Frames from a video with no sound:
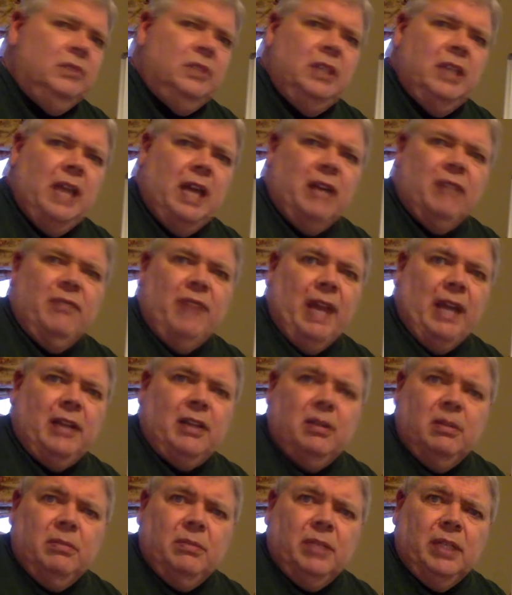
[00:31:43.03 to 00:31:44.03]
had a
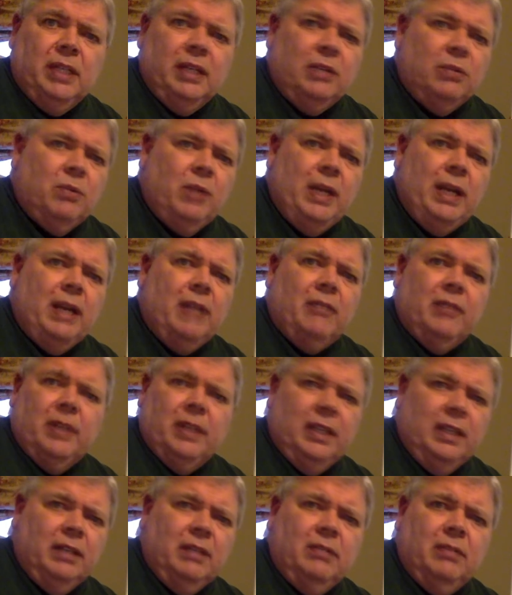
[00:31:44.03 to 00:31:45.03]
vacuum cleaner, whatever,
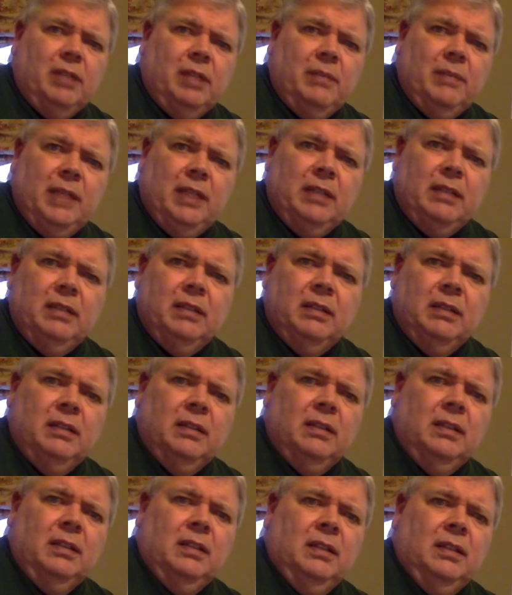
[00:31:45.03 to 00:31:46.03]
you know what I mean?
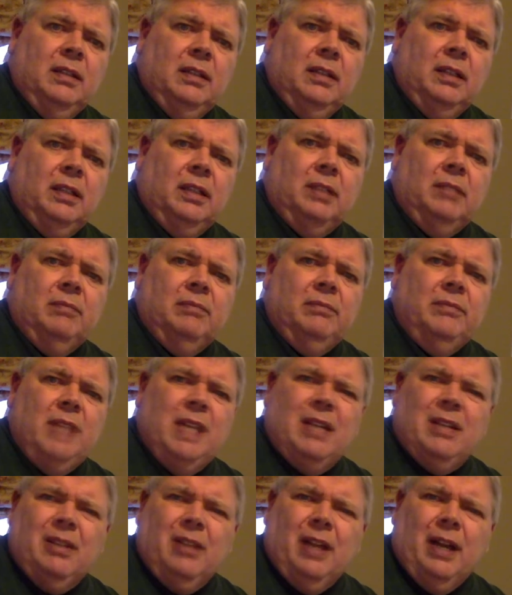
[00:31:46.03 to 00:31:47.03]

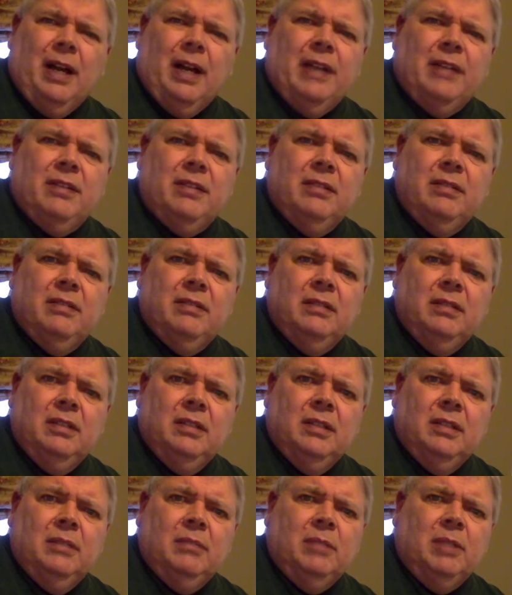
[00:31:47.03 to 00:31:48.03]
Not a lot.
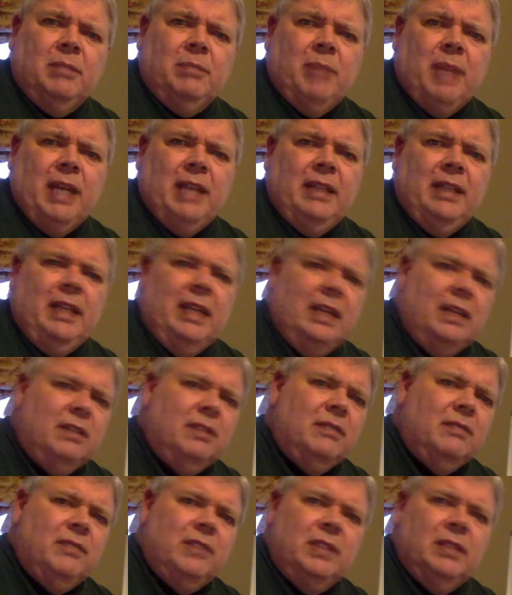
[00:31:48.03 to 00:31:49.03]
But by the end
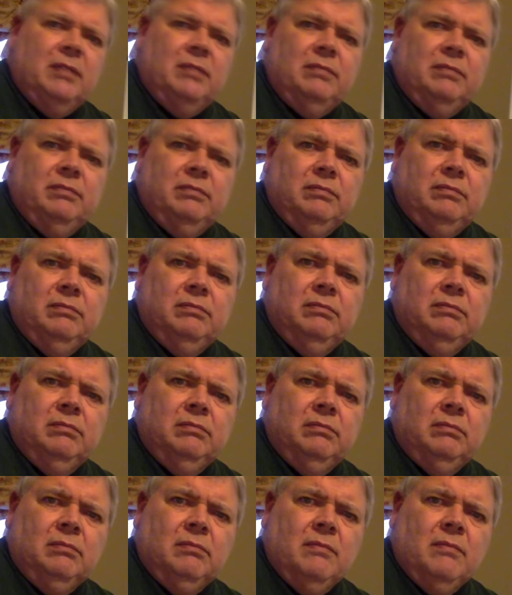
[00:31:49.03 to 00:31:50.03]
of the
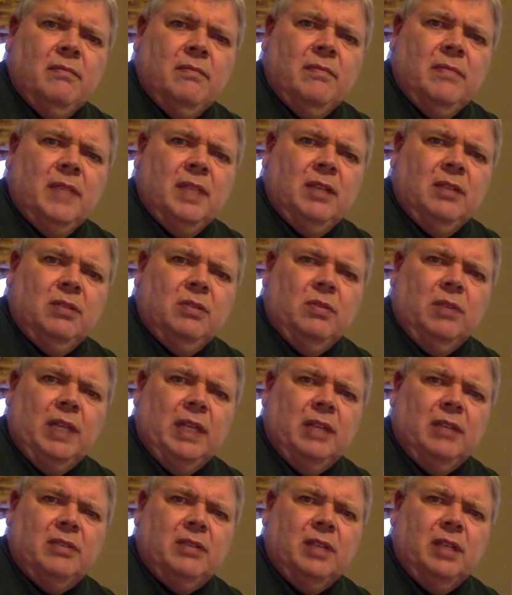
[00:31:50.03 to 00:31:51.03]

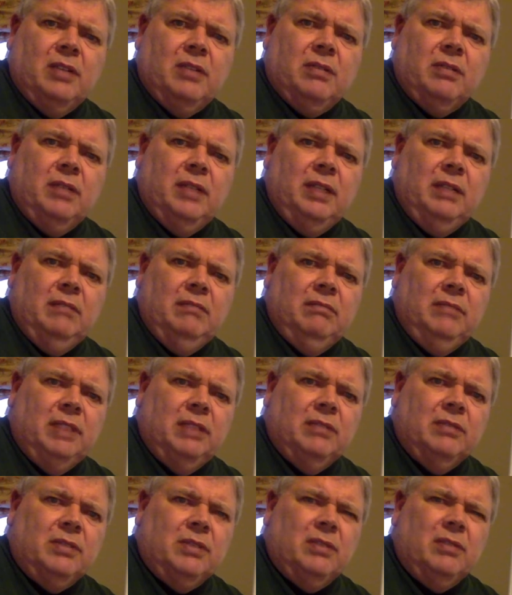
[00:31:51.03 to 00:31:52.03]
20th century,
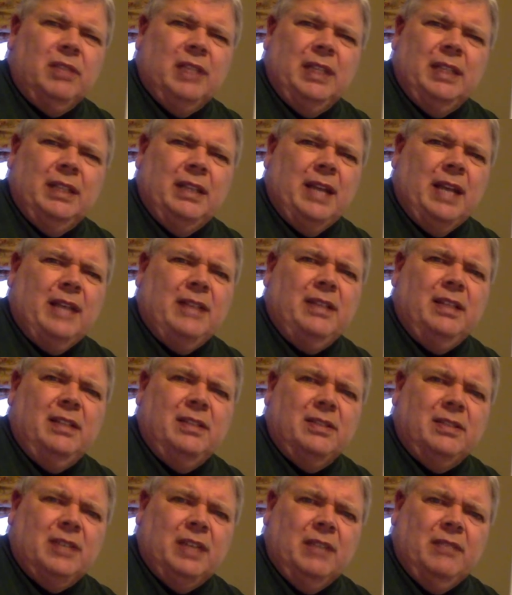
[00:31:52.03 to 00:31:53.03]
certainly the
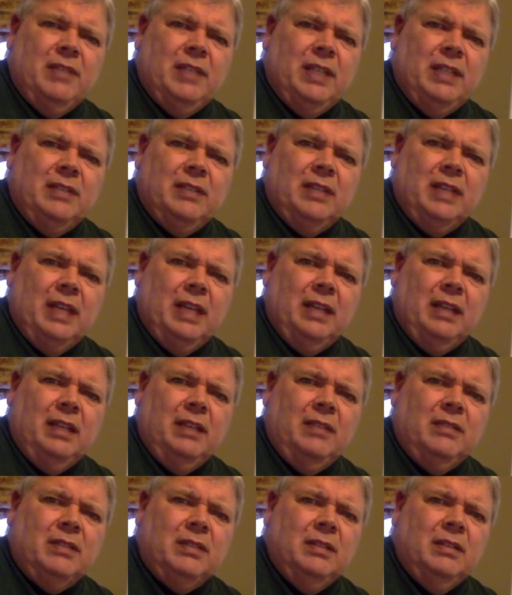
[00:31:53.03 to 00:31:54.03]
1970s and
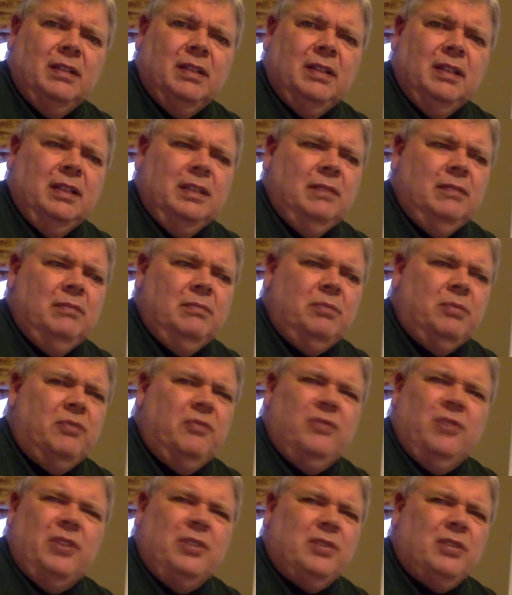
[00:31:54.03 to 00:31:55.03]
80s,
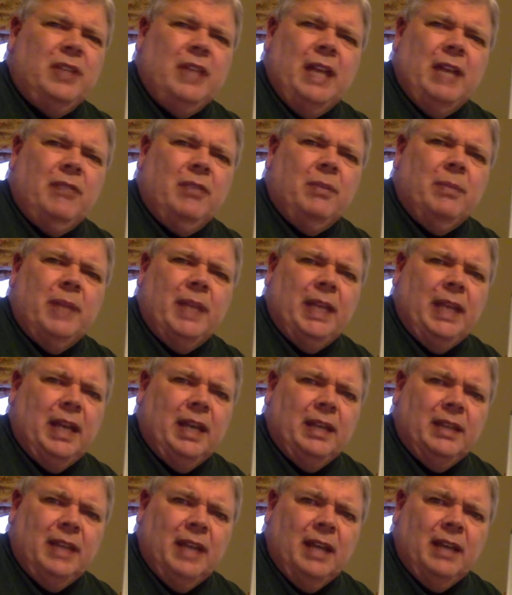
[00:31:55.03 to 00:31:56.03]
virtually everybody
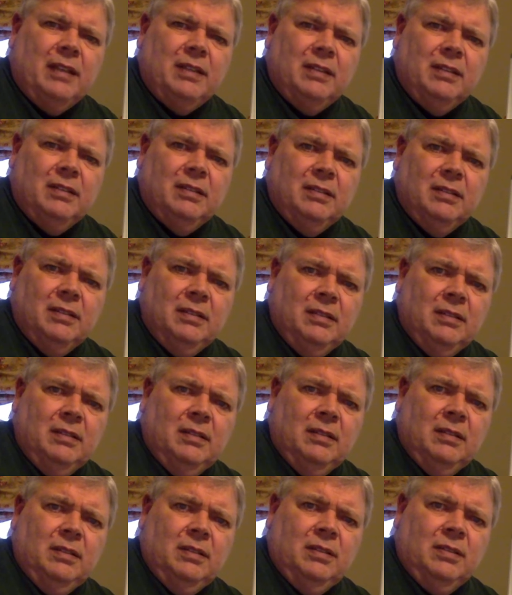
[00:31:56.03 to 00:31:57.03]
had that.
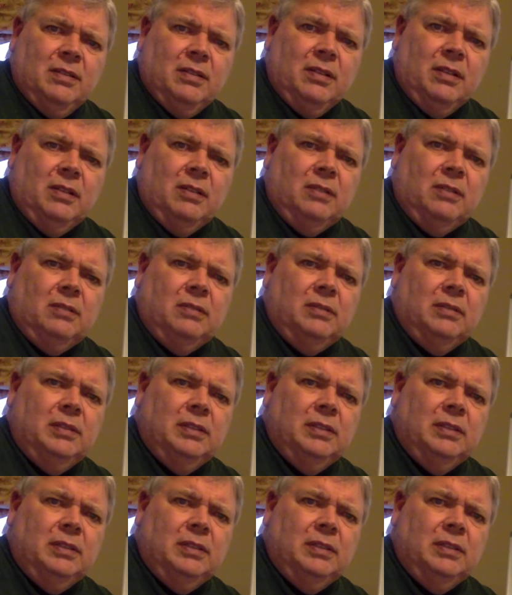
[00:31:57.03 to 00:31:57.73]
So,